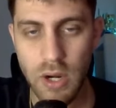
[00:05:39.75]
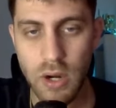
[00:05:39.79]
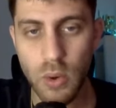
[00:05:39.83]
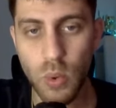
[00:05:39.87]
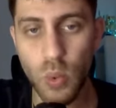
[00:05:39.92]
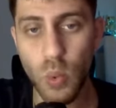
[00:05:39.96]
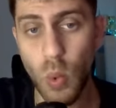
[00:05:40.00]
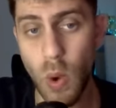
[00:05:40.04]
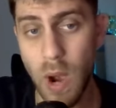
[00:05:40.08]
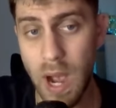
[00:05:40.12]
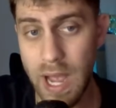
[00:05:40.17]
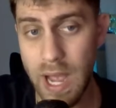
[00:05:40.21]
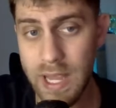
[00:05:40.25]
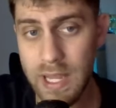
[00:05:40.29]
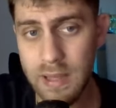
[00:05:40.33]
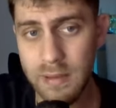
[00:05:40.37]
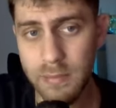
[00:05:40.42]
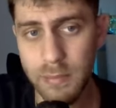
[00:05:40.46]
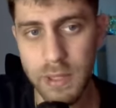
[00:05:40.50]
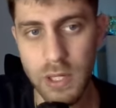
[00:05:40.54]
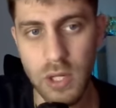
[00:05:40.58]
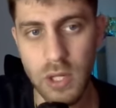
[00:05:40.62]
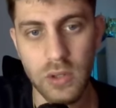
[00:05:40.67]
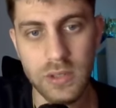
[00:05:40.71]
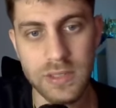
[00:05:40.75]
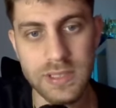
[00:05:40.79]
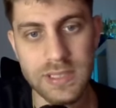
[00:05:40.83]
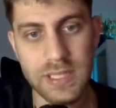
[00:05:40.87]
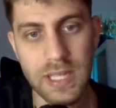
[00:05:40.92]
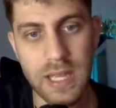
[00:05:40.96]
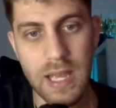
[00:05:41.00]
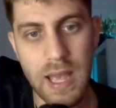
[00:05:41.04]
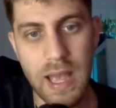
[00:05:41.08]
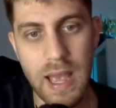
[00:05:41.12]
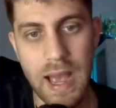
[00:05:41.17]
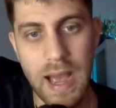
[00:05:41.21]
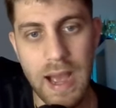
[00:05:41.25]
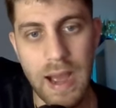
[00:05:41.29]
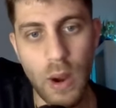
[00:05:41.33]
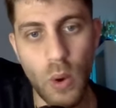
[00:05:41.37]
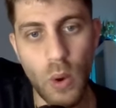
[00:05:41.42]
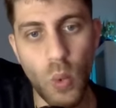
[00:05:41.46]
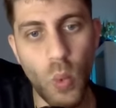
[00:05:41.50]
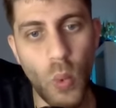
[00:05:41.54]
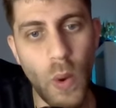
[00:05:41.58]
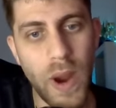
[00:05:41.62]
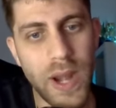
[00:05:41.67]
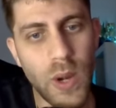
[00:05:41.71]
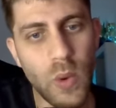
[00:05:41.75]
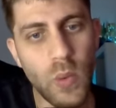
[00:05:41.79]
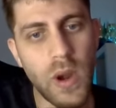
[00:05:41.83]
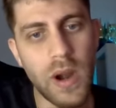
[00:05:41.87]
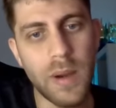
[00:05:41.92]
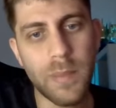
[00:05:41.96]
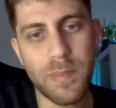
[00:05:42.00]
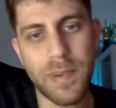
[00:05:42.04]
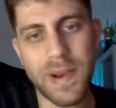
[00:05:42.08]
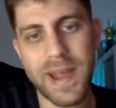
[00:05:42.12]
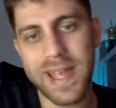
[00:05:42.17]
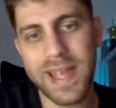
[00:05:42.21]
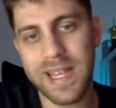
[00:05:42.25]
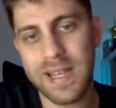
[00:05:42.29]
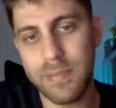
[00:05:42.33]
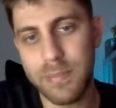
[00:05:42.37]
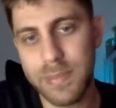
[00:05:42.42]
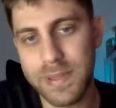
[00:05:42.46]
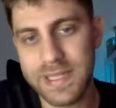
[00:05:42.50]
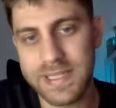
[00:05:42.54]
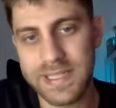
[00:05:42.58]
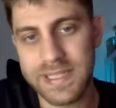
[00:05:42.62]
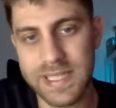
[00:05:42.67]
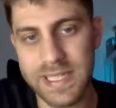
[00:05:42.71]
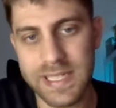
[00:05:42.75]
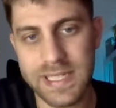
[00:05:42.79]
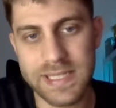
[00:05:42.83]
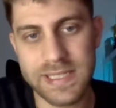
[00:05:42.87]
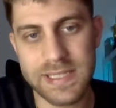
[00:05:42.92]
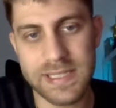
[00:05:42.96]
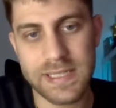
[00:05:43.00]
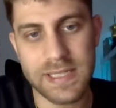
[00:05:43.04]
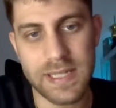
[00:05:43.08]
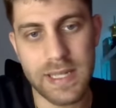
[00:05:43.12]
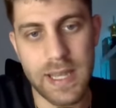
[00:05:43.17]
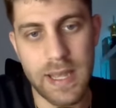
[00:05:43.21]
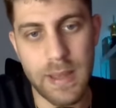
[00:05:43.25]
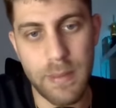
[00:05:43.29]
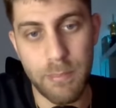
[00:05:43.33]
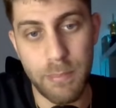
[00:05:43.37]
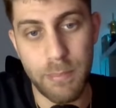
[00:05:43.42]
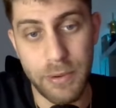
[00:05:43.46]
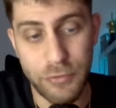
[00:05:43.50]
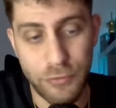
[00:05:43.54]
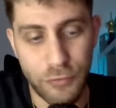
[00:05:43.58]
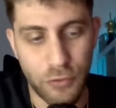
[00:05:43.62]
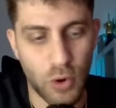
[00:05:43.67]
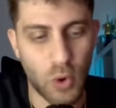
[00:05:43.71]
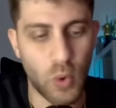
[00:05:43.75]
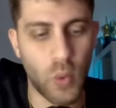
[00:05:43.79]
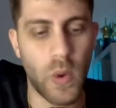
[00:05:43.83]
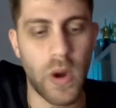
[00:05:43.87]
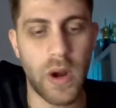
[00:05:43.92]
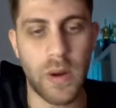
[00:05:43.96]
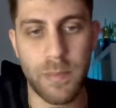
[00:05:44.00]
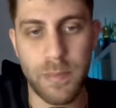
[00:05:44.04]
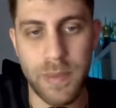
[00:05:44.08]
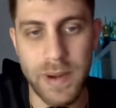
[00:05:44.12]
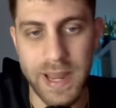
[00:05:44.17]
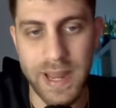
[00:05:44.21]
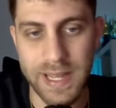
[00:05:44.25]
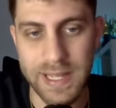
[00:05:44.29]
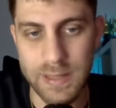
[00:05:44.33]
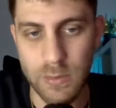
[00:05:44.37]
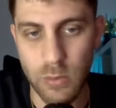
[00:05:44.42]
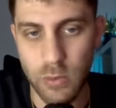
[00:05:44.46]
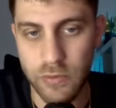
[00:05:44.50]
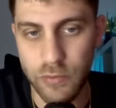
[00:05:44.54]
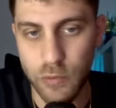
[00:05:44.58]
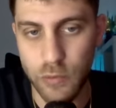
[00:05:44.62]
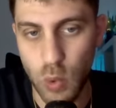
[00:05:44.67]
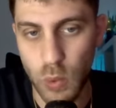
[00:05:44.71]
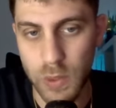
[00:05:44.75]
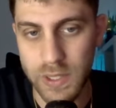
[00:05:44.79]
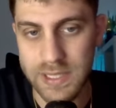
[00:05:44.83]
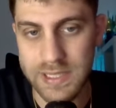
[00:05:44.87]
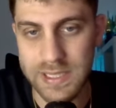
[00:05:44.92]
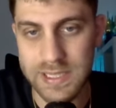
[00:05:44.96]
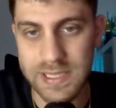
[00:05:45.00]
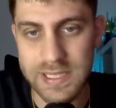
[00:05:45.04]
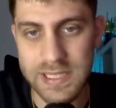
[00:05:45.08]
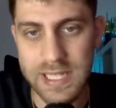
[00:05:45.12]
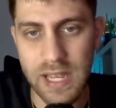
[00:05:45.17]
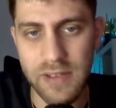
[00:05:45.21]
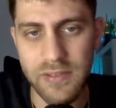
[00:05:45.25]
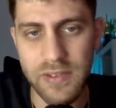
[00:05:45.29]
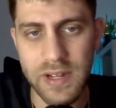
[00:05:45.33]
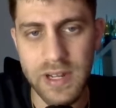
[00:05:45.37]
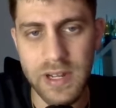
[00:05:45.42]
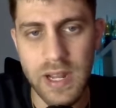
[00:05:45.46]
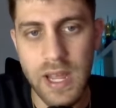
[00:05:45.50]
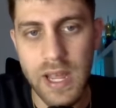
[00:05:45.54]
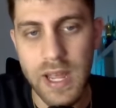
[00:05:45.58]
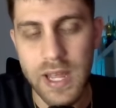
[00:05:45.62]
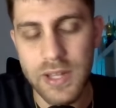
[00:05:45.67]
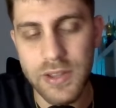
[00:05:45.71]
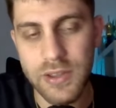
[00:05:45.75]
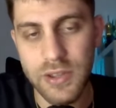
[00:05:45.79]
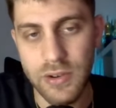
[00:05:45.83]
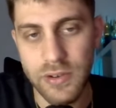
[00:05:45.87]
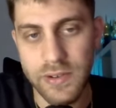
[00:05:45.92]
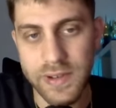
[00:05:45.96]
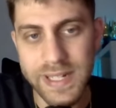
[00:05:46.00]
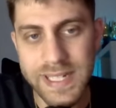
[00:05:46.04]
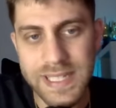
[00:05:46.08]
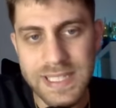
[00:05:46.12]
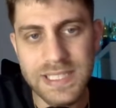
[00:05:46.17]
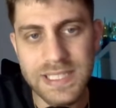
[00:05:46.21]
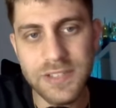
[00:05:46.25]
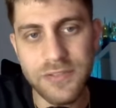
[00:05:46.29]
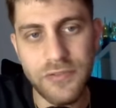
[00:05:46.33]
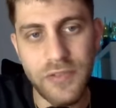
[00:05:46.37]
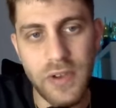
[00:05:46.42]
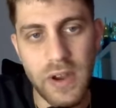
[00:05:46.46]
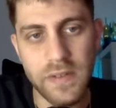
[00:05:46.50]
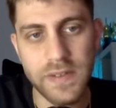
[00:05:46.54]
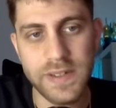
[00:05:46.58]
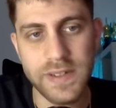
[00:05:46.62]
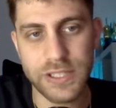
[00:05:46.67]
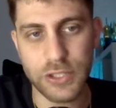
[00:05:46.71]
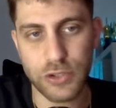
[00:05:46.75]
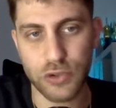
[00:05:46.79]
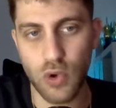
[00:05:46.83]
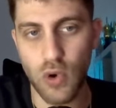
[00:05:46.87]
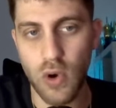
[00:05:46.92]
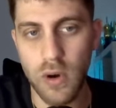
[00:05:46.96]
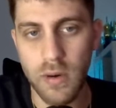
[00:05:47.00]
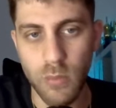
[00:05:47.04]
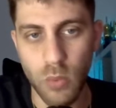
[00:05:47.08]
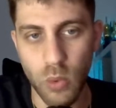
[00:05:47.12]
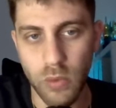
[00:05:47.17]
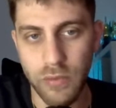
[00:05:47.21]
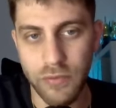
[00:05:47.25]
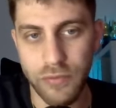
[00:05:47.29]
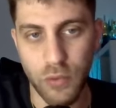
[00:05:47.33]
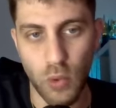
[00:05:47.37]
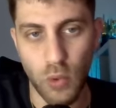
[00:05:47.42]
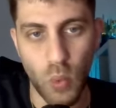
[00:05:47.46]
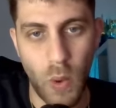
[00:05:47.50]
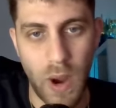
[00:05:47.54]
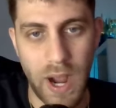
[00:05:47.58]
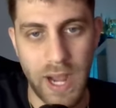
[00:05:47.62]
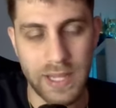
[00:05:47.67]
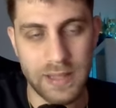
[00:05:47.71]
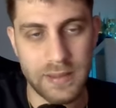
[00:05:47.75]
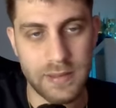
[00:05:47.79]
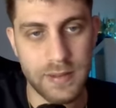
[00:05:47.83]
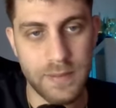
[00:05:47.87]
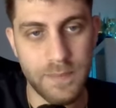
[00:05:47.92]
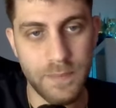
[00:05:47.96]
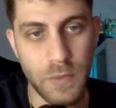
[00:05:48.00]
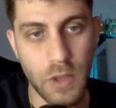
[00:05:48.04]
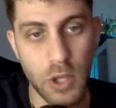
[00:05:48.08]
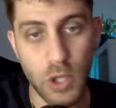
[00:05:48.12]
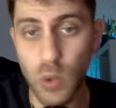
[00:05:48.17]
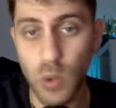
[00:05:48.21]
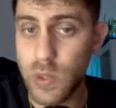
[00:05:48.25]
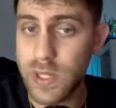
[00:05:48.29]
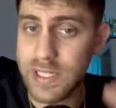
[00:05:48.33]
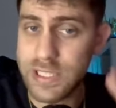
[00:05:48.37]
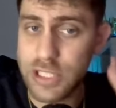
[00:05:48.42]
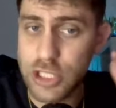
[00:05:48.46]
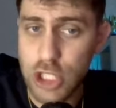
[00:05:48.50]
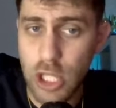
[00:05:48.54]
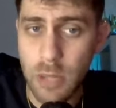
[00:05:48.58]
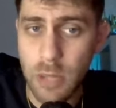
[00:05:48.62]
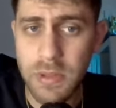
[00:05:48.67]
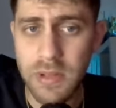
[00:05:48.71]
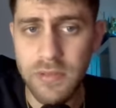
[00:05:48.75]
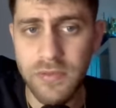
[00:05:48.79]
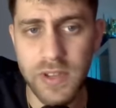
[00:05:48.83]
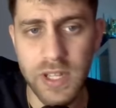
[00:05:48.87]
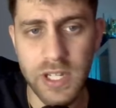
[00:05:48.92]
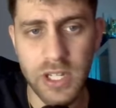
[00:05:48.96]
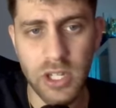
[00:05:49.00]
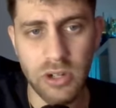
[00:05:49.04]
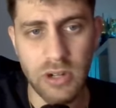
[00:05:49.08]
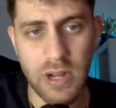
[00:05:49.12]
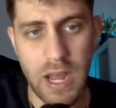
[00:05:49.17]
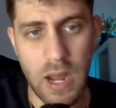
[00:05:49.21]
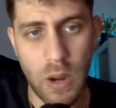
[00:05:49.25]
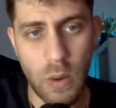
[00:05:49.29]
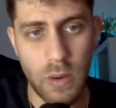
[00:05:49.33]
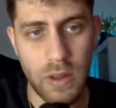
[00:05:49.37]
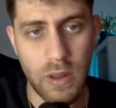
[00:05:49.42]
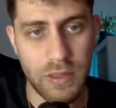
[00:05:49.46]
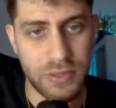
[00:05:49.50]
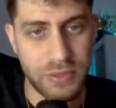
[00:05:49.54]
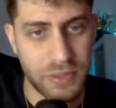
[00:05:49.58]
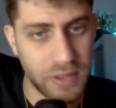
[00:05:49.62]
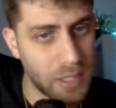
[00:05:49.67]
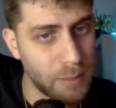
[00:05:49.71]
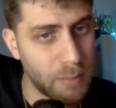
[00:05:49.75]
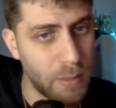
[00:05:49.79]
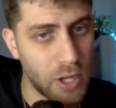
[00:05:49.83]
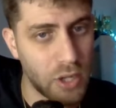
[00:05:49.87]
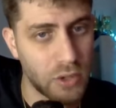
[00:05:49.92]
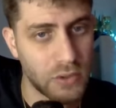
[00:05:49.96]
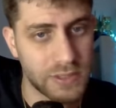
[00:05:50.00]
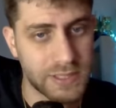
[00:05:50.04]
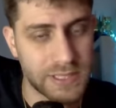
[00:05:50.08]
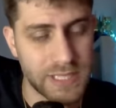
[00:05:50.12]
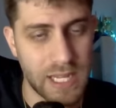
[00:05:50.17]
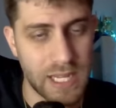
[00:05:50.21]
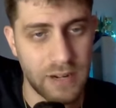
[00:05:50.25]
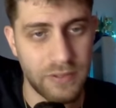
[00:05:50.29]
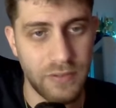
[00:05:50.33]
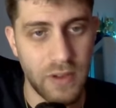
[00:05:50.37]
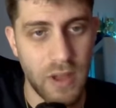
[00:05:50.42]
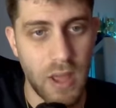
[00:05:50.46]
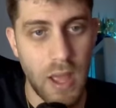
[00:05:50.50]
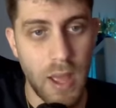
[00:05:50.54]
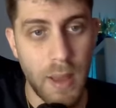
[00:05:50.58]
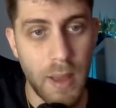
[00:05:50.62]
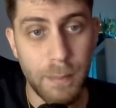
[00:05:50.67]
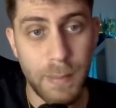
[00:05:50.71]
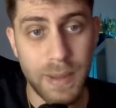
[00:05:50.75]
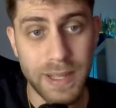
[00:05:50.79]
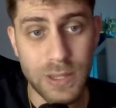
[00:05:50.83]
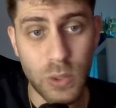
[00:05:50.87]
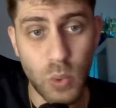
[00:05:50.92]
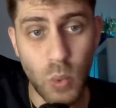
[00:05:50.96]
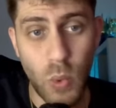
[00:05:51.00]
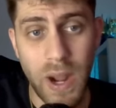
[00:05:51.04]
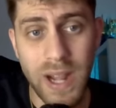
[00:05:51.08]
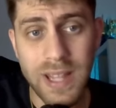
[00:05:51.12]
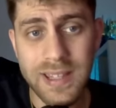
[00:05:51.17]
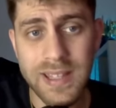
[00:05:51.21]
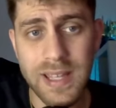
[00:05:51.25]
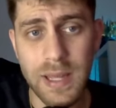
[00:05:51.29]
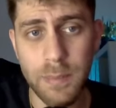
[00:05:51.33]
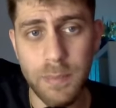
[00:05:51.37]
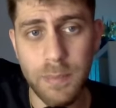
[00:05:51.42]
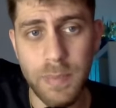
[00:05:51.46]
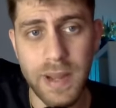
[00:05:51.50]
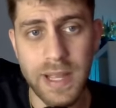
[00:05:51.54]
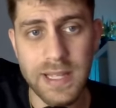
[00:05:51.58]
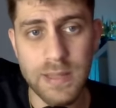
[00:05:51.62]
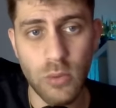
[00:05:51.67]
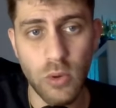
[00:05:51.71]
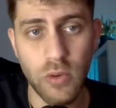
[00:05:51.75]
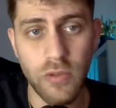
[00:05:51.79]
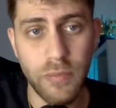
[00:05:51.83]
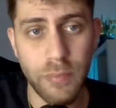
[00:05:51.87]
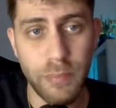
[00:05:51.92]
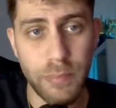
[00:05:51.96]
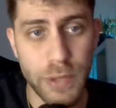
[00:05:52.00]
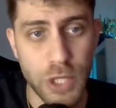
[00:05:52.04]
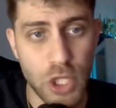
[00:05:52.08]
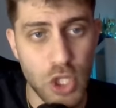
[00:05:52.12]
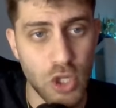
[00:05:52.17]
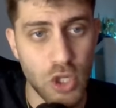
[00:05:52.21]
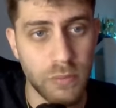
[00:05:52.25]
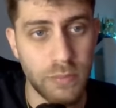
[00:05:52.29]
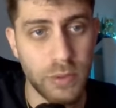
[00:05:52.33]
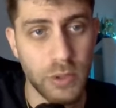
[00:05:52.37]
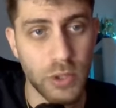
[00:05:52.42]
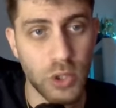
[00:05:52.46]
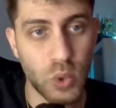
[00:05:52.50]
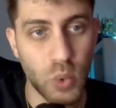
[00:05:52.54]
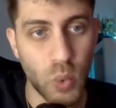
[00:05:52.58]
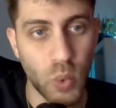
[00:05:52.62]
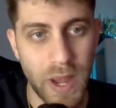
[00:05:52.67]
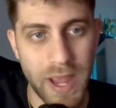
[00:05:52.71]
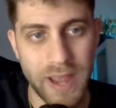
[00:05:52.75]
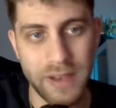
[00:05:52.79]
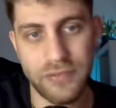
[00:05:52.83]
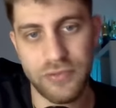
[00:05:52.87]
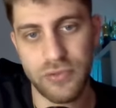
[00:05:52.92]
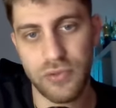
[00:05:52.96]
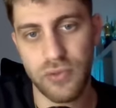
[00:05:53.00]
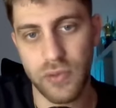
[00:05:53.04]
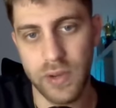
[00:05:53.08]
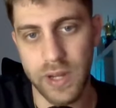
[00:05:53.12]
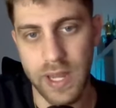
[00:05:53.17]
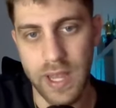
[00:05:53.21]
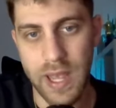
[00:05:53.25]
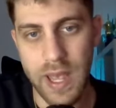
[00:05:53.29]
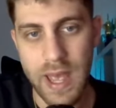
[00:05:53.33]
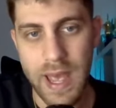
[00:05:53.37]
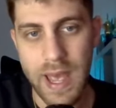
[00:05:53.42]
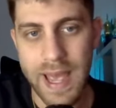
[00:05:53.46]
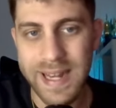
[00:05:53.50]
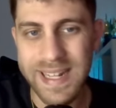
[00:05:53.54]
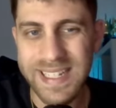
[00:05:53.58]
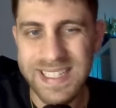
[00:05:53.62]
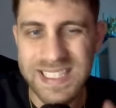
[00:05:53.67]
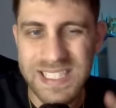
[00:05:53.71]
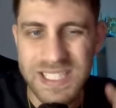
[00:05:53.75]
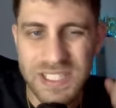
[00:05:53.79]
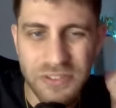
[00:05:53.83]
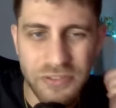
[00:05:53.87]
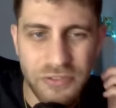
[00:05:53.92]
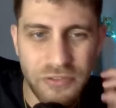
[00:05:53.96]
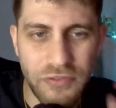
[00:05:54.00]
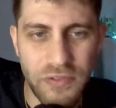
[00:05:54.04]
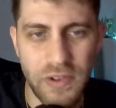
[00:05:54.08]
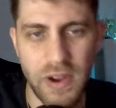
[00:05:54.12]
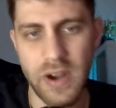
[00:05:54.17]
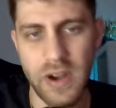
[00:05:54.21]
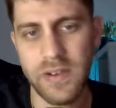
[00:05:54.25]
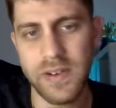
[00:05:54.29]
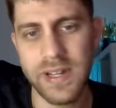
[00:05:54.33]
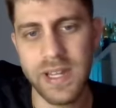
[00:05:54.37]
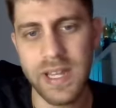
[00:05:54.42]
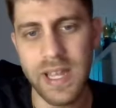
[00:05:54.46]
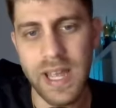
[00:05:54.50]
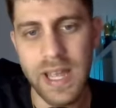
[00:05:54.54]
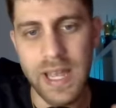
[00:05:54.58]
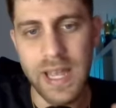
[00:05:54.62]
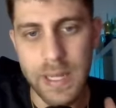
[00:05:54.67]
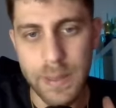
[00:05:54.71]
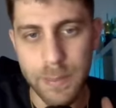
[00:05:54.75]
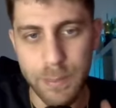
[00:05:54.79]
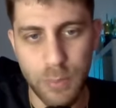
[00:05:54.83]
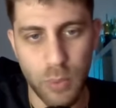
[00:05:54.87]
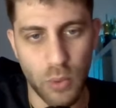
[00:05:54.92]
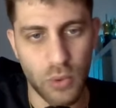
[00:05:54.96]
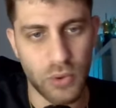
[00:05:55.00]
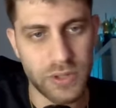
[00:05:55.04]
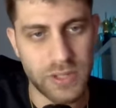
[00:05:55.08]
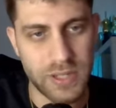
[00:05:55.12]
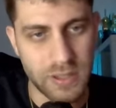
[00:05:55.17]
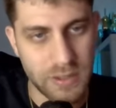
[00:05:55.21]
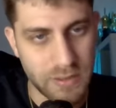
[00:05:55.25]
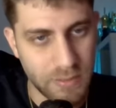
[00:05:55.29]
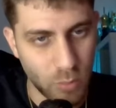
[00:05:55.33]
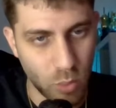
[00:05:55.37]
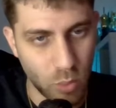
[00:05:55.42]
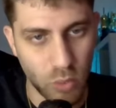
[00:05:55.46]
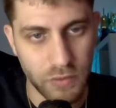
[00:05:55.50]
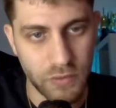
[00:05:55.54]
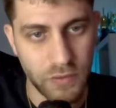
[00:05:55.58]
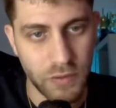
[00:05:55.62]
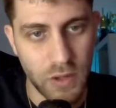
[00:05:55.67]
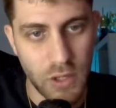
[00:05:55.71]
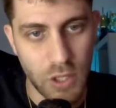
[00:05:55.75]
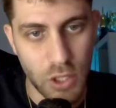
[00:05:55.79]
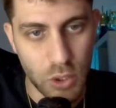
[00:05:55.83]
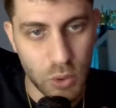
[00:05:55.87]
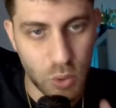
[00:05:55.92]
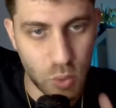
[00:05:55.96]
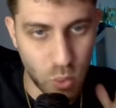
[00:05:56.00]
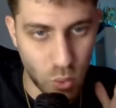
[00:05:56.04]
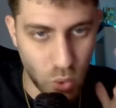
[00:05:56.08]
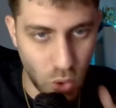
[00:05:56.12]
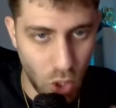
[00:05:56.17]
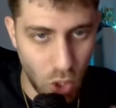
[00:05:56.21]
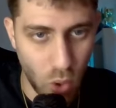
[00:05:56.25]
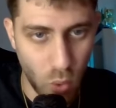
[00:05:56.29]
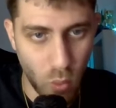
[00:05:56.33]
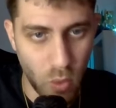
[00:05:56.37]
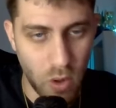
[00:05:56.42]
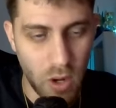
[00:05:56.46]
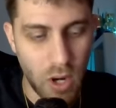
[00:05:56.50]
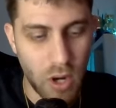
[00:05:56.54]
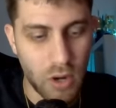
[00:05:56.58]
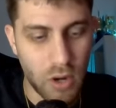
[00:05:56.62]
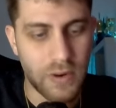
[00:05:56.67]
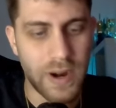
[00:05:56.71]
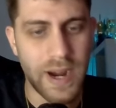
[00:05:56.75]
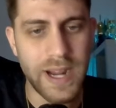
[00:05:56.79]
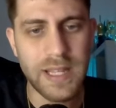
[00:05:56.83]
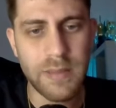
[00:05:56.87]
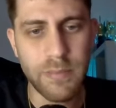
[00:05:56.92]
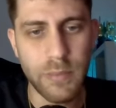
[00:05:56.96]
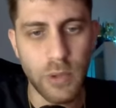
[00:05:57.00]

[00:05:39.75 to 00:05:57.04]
Why? Because when we're playing b6 before we are playing the move queen c7, there is very strong move for white. You can stop the video now and think by yourself, but white can play the move bishop to f3, and it's very important move to know, right?